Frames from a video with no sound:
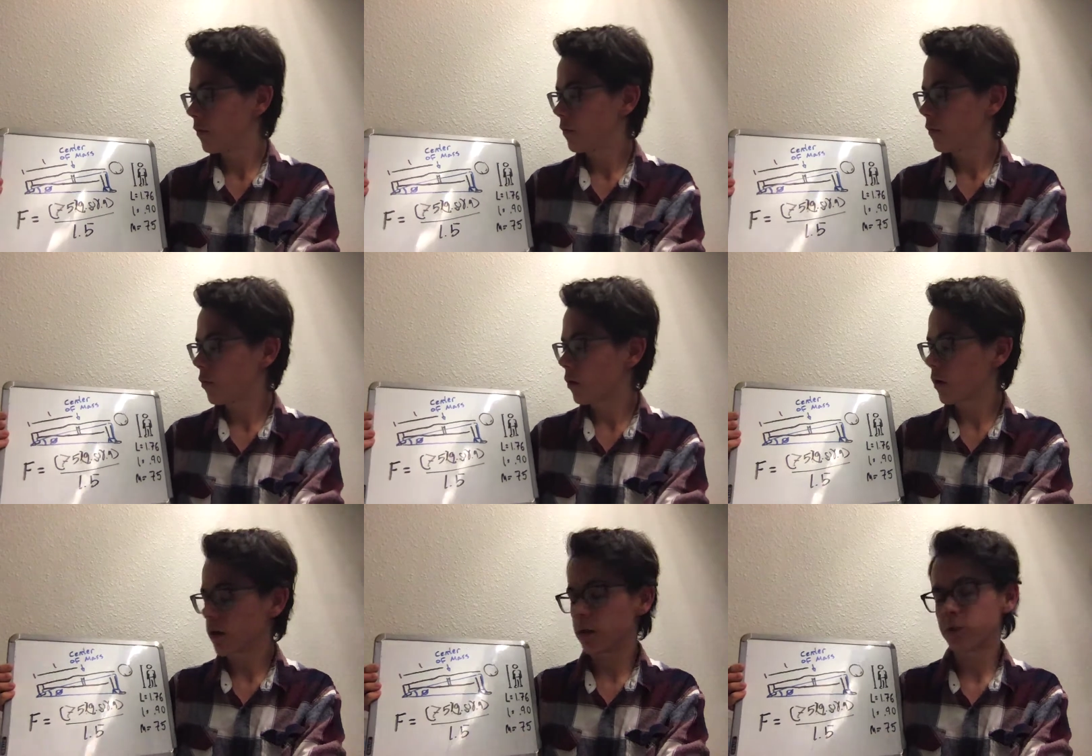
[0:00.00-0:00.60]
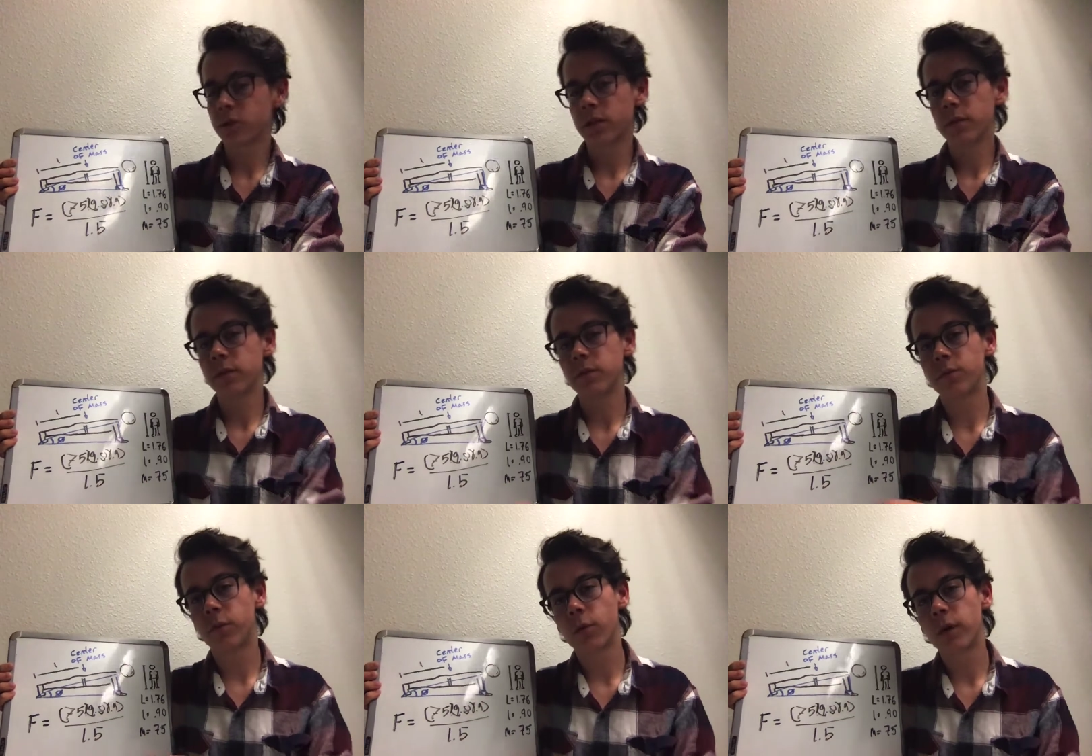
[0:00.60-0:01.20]

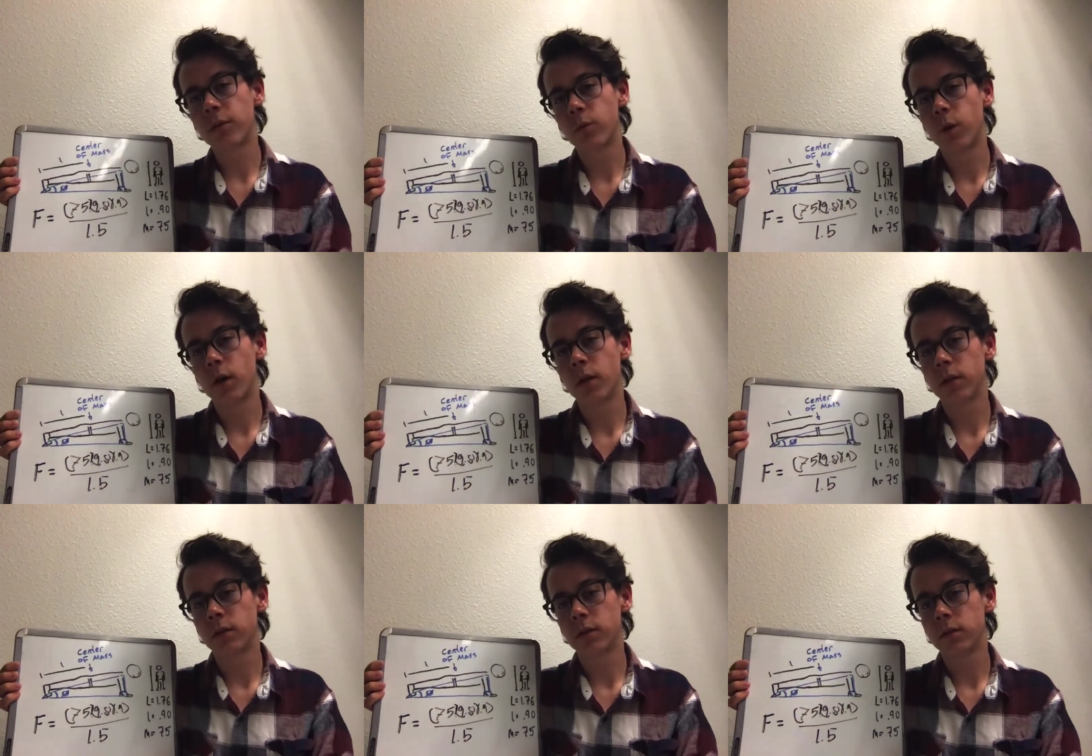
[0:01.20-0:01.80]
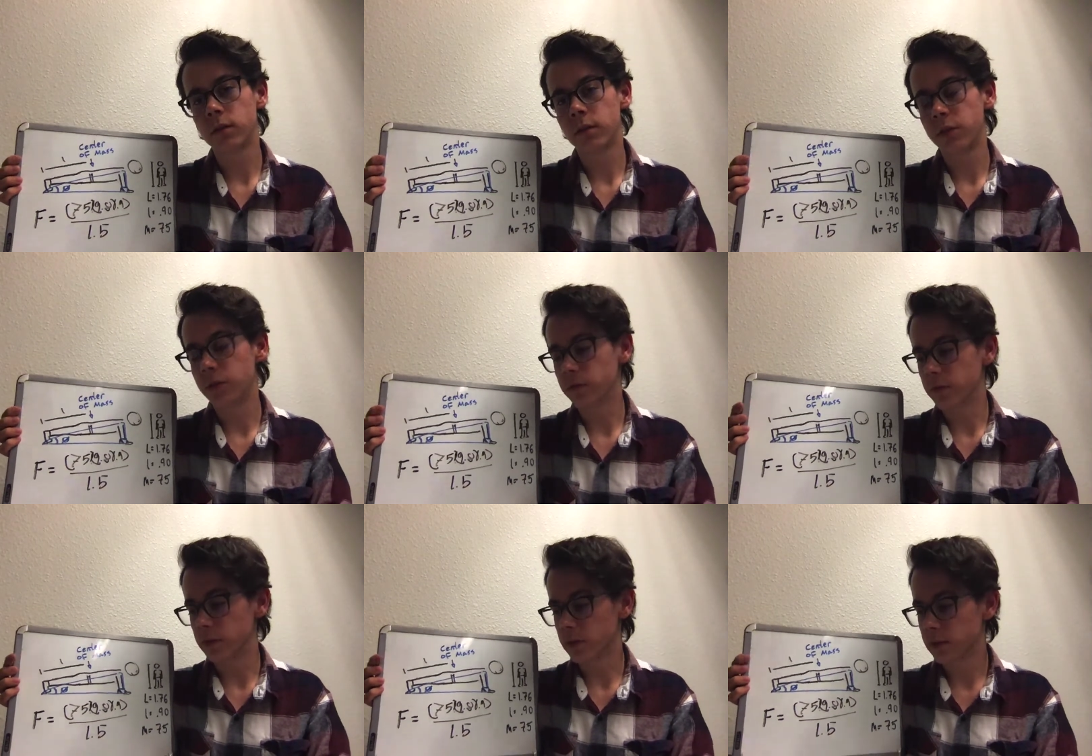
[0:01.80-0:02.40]
441
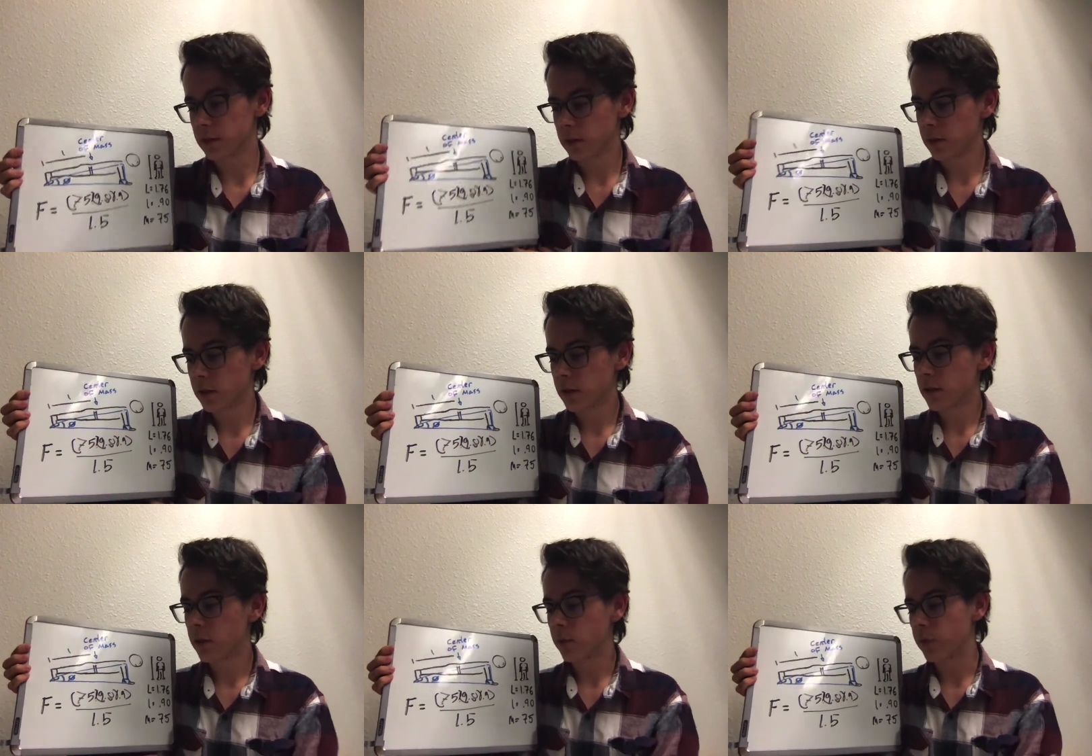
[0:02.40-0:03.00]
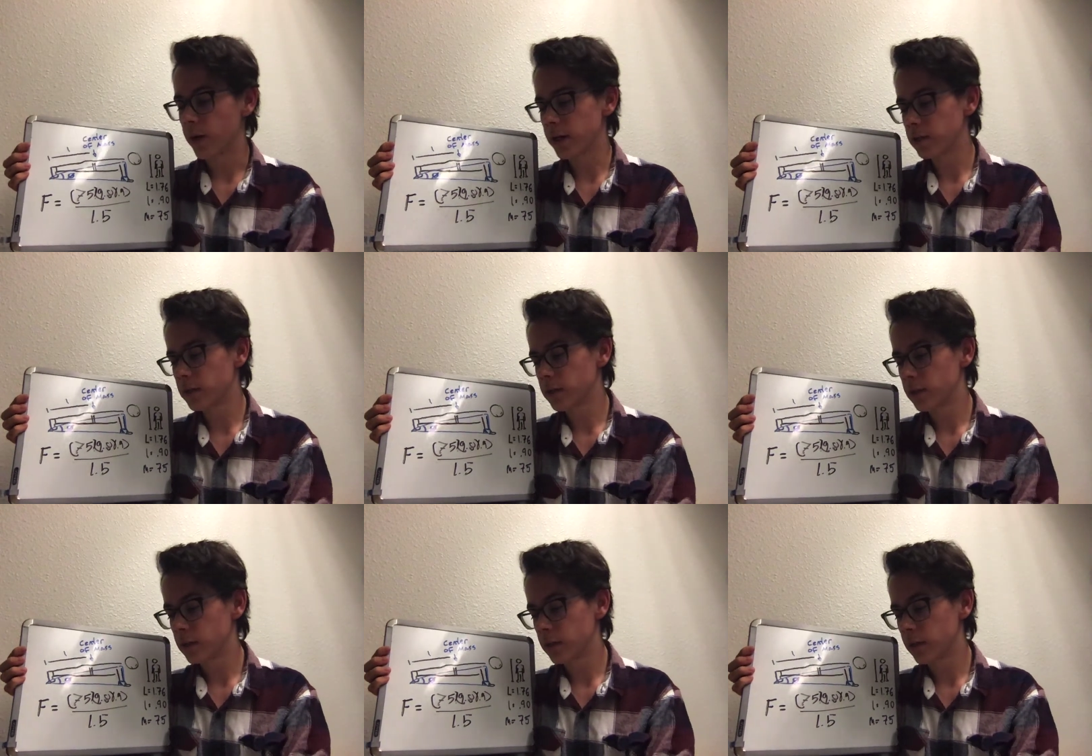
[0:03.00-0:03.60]
newtons,
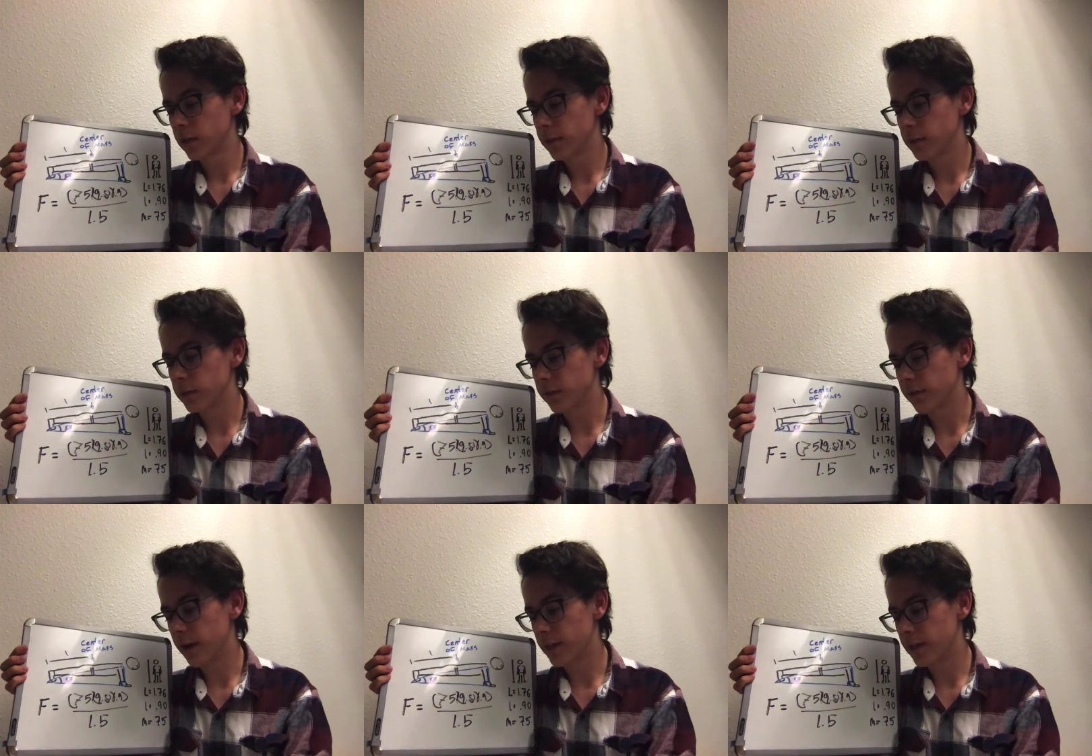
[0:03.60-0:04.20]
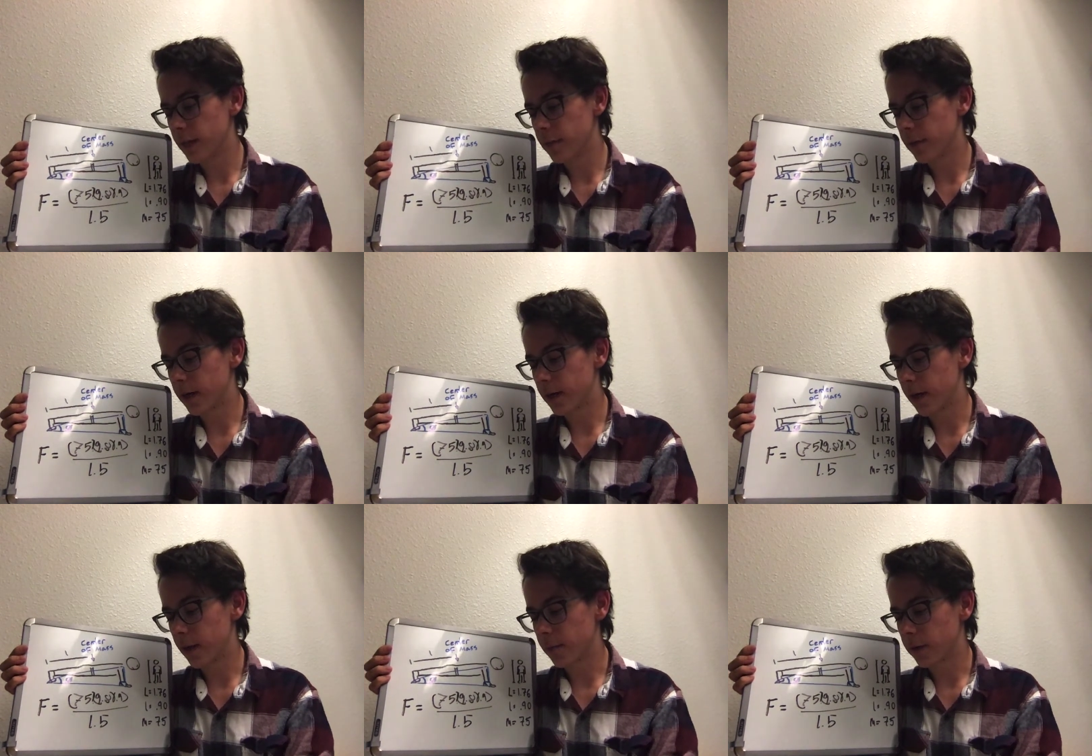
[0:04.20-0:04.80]
which, if you divide that by
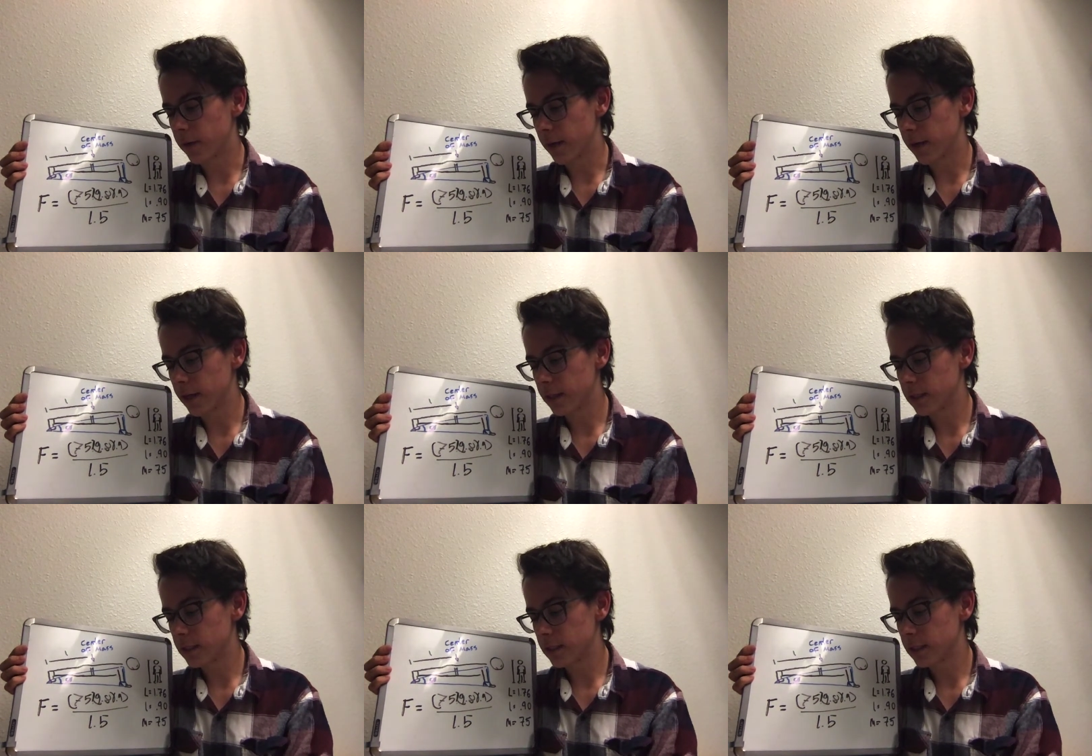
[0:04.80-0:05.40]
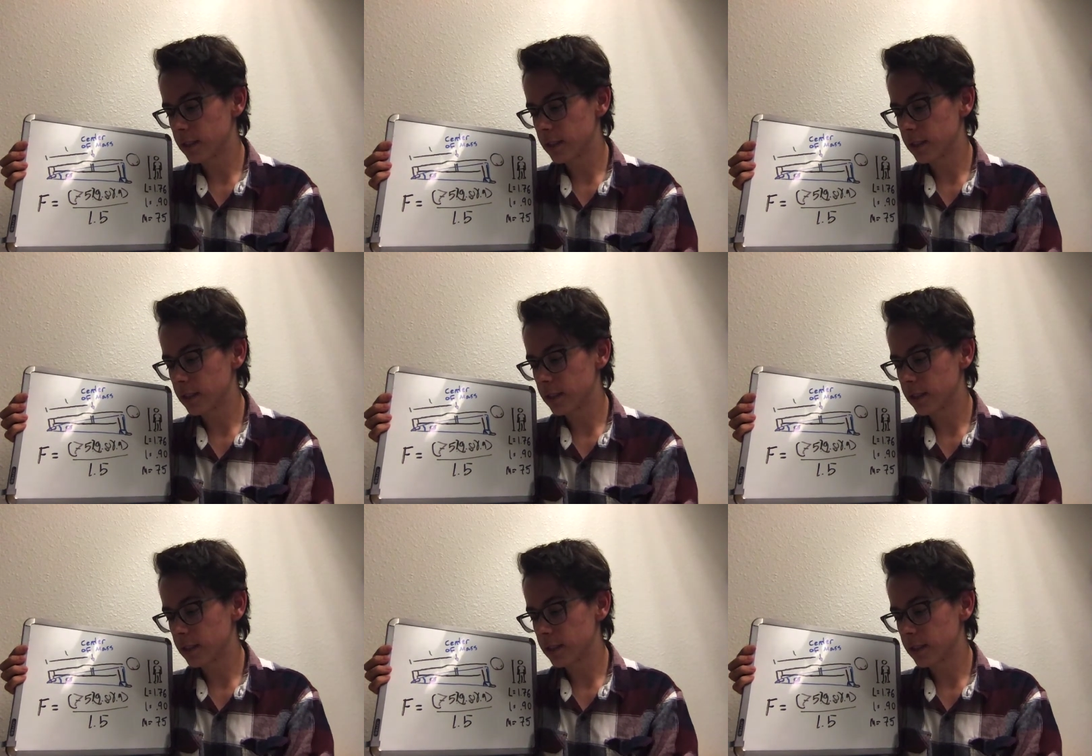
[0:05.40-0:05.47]
9.8,